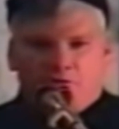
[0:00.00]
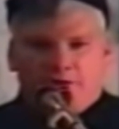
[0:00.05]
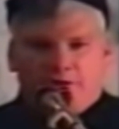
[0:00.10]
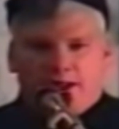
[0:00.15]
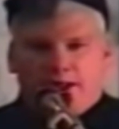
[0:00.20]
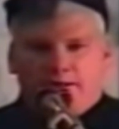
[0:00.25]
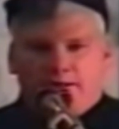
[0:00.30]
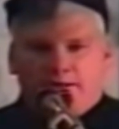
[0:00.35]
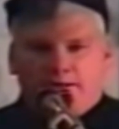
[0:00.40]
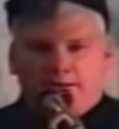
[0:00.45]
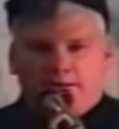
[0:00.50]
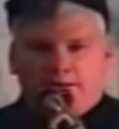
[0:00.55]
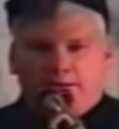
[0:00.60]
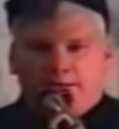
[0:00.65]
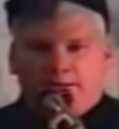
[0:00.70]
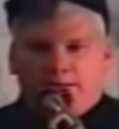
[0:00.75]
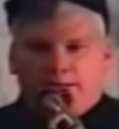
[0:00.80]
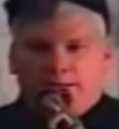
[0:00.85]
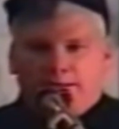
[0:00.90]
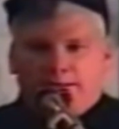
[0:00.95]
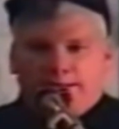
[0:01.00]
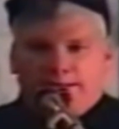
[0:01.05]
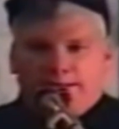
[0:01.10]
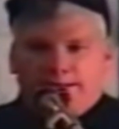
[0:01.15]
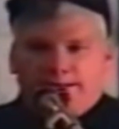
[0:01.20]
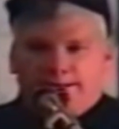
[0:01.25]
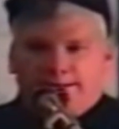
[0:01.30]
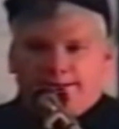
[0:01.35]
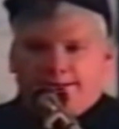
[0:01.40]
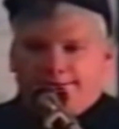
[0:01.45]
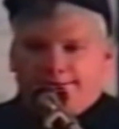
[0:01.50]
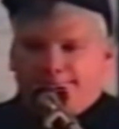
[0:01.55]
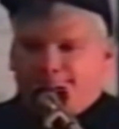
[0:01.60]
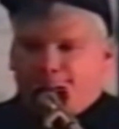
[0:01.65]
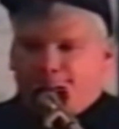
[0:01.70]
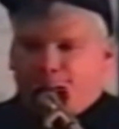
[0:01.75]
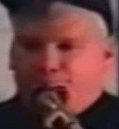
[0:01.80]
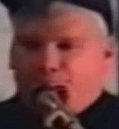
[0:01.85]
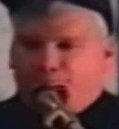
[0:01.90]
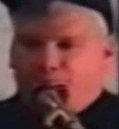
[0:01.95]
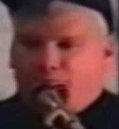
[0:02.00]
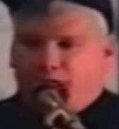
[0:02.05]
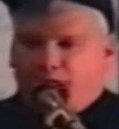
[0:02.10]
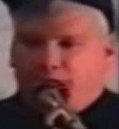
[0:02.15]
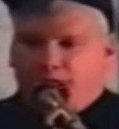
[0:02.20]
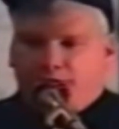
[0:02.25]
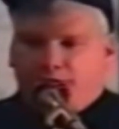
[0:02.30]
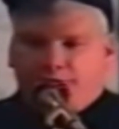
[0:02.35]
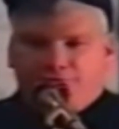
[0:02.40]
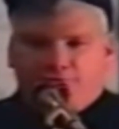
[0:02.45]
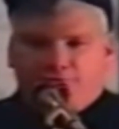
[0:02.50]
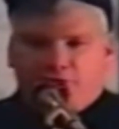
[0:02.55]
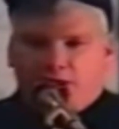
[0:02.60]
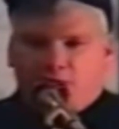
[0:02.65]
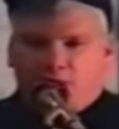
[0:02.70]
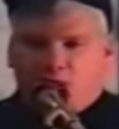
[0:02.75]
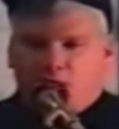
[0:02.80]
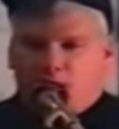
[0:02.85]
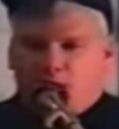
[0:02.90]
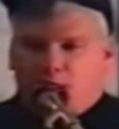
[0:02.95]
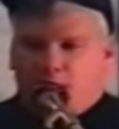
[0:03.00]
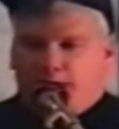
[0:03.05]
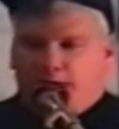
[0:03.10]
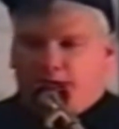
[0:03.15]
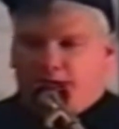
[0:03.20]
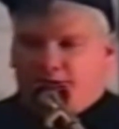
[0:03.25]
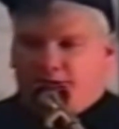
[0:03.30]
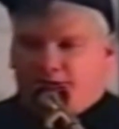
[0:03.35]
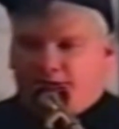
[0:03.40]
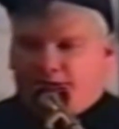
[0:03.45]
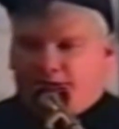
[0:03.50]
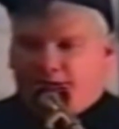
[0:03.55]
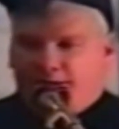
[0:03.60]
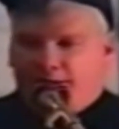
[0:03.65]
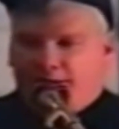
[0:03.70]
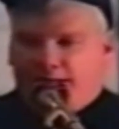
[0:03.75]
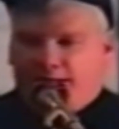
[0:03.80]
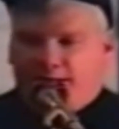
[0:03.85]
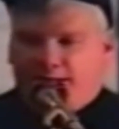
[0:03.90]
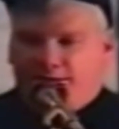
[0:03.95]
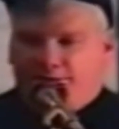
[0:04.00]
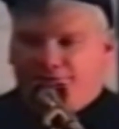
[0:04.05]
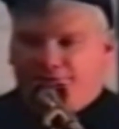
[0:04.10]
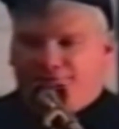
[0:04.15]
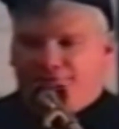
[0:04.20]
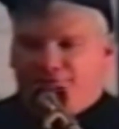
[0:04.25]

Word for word: coating. Uh, uh, it's not rubber, I can tell you that.